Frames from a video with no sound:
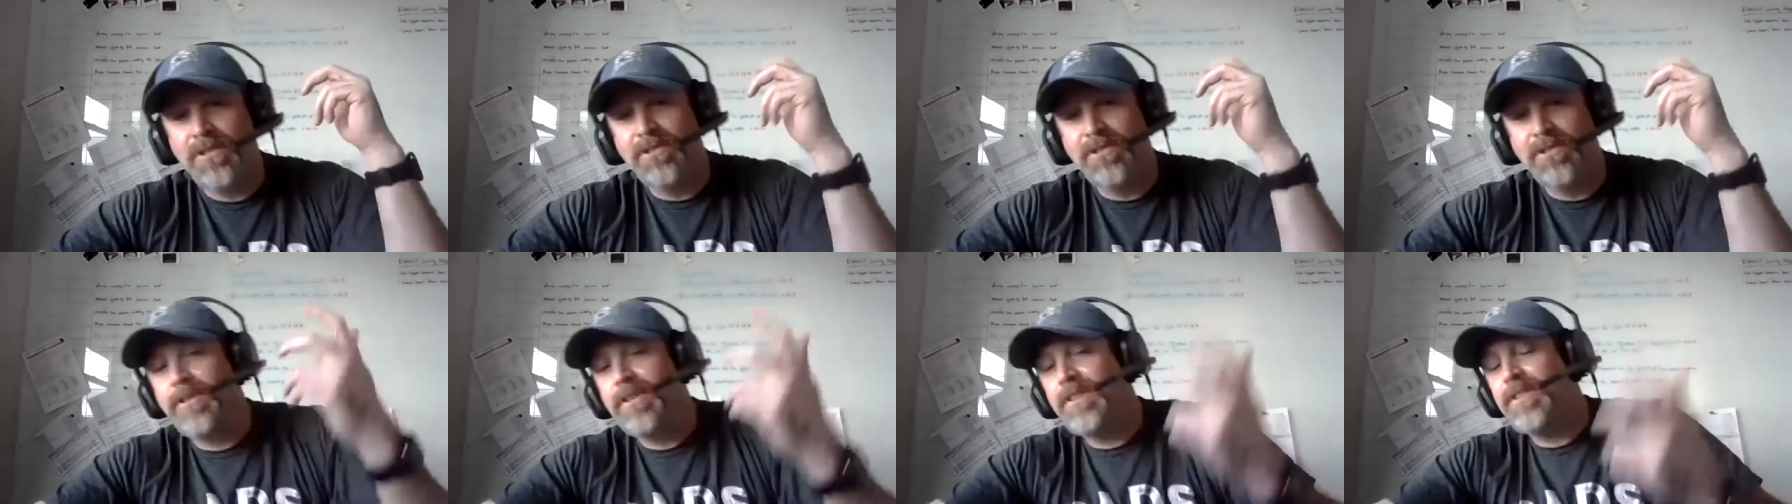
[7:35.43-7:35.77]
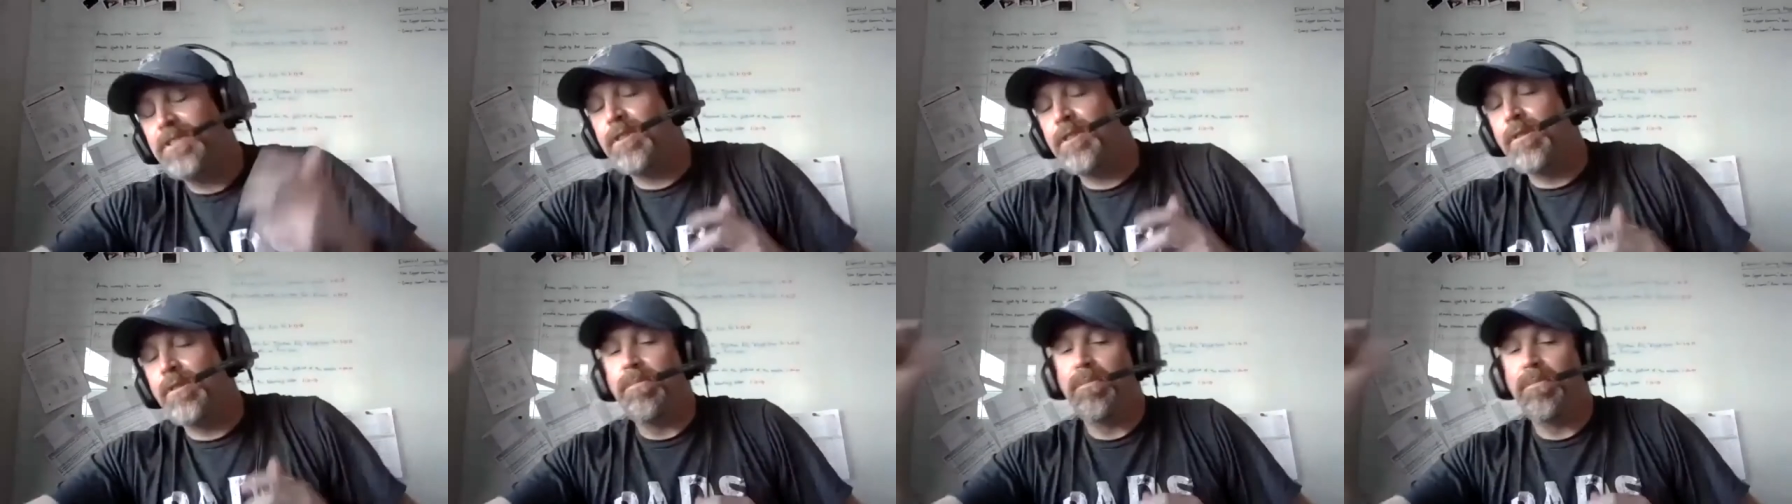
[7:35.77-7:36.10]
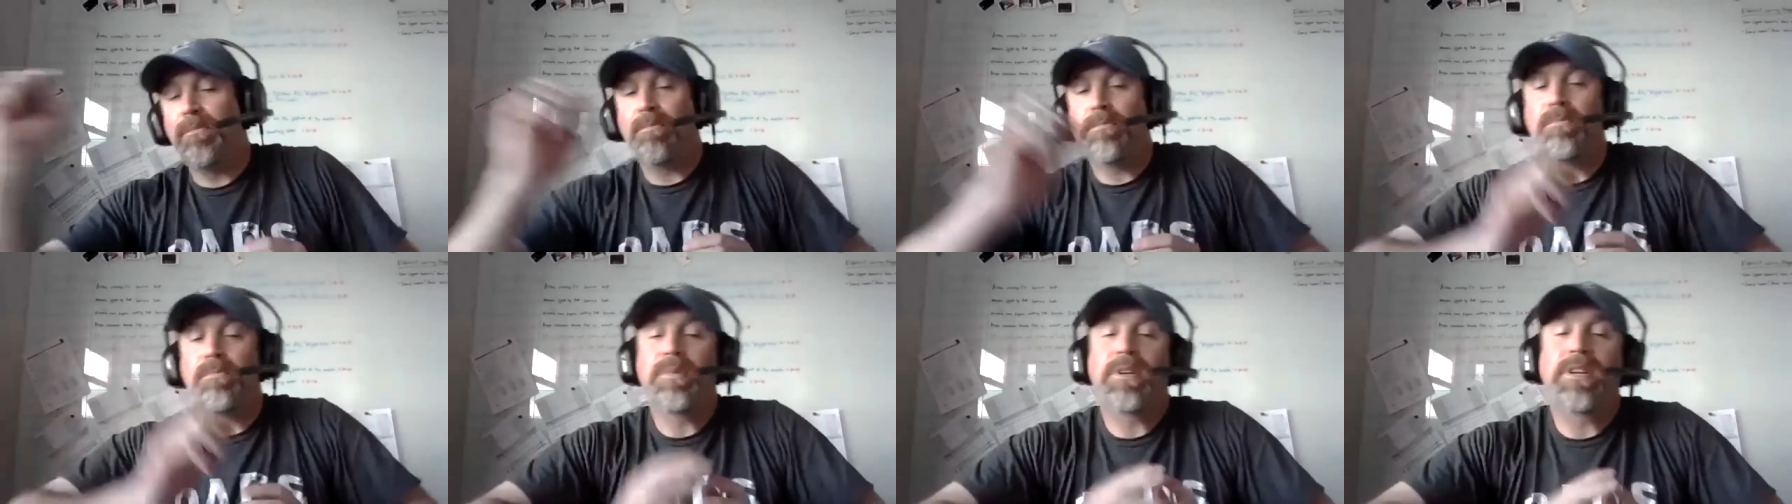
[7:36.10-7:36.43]
Traditional
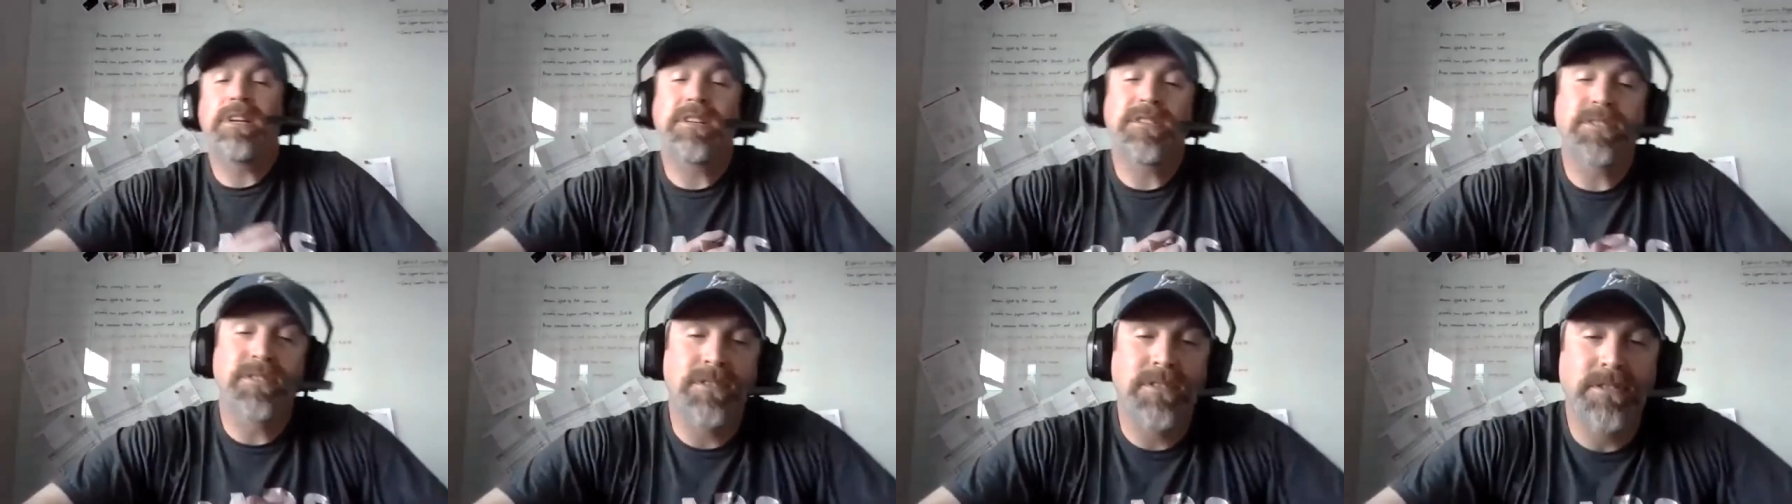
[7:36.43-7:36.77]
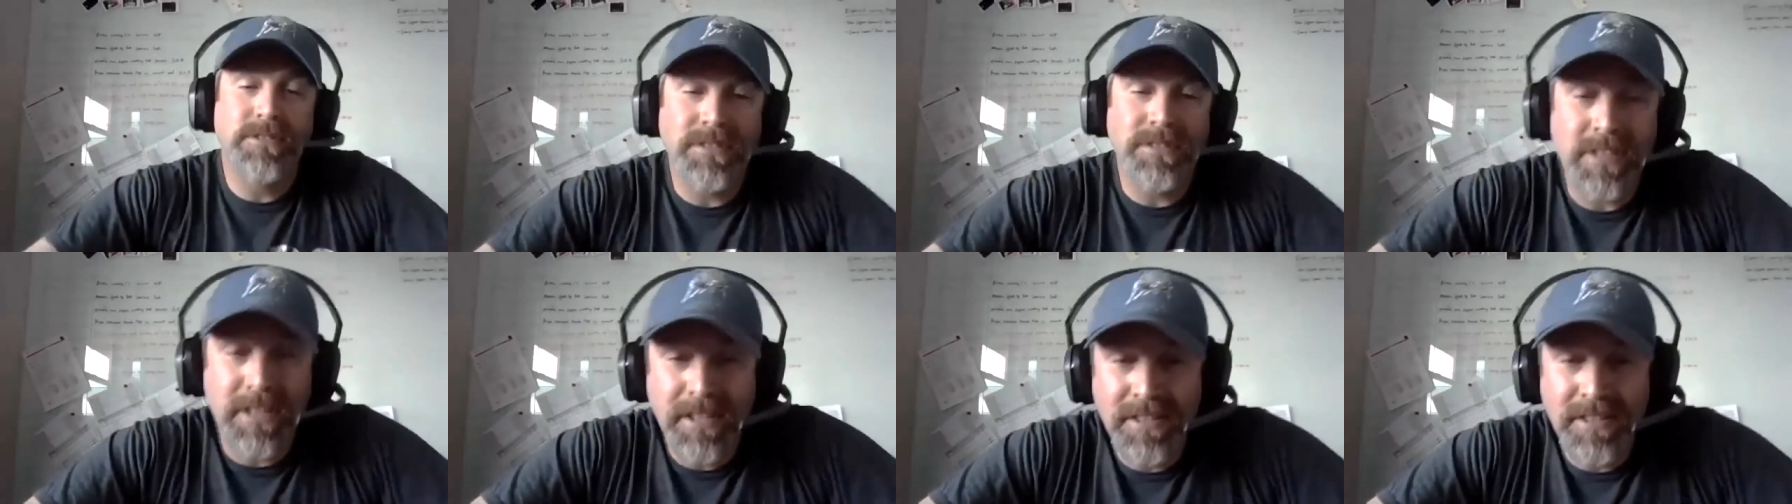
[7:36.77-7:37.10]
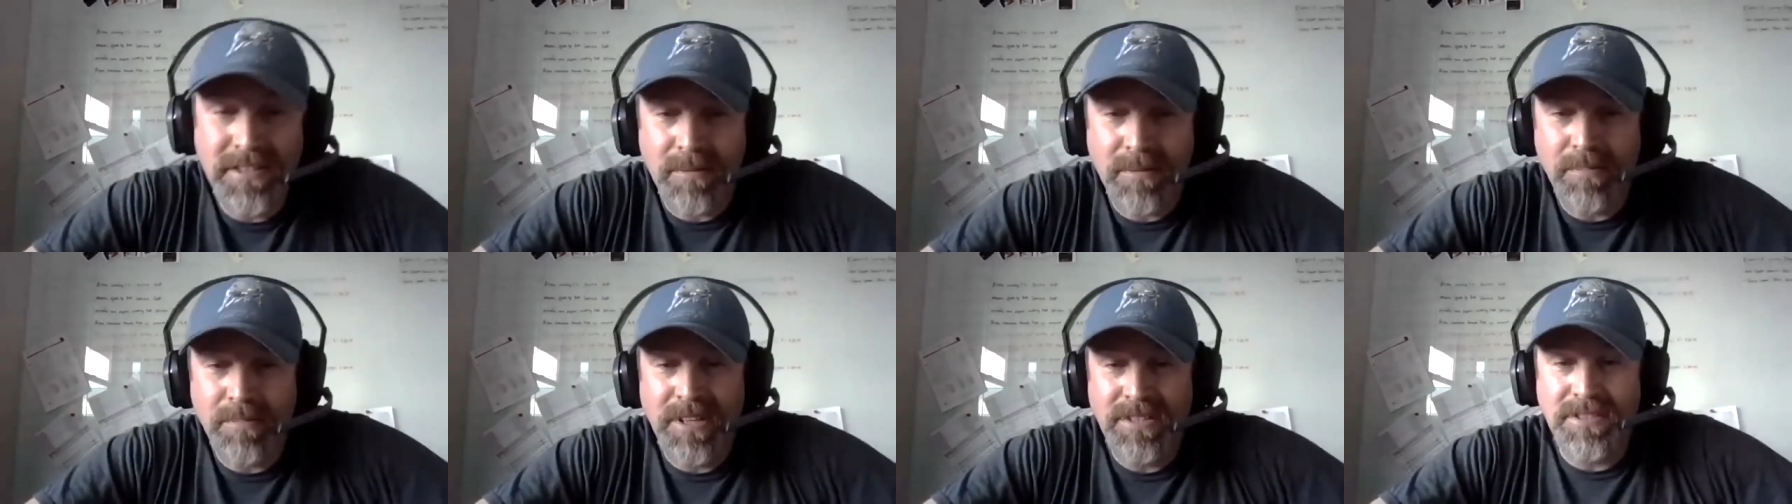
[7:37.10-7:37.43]
Medicinals
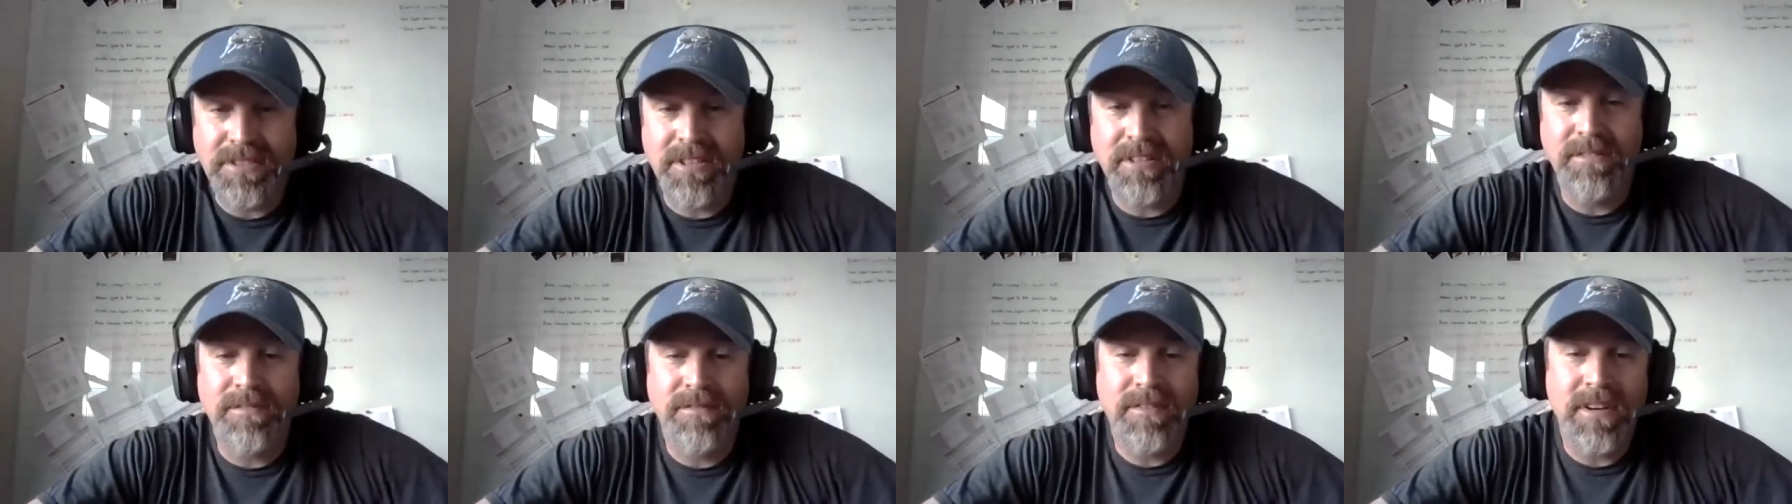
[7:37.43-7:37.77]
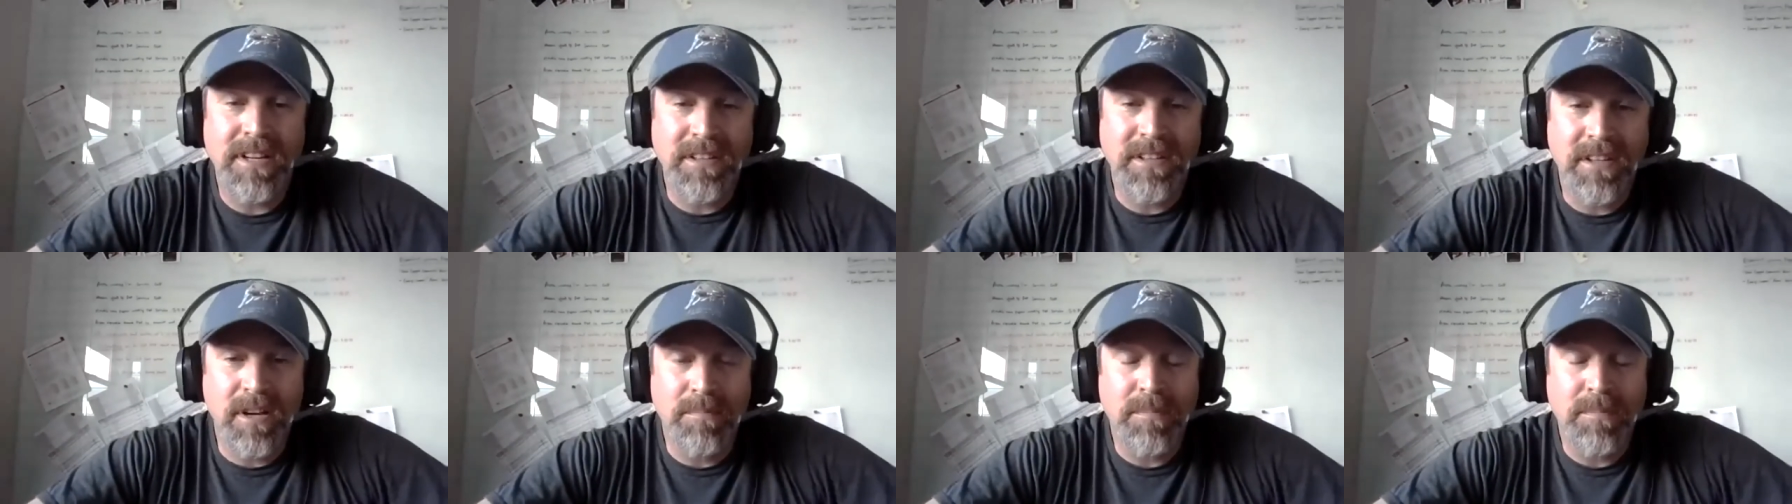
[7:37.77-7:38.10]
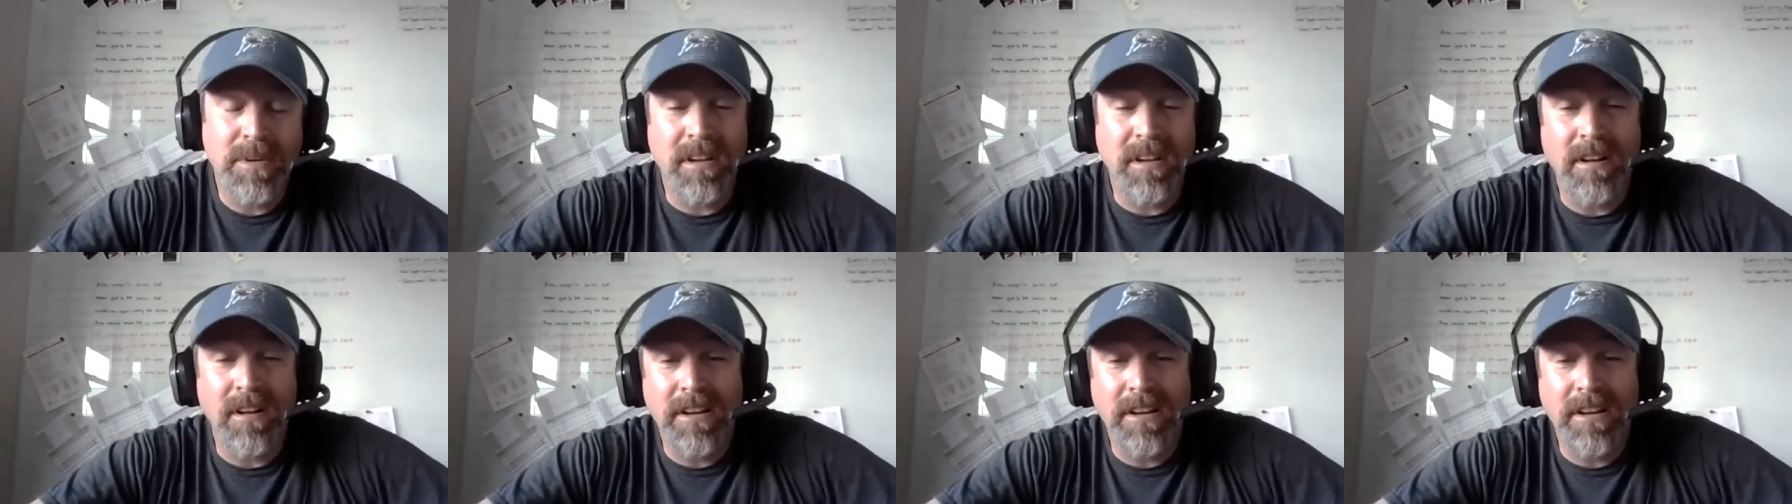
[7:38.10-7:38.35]
is a B certified company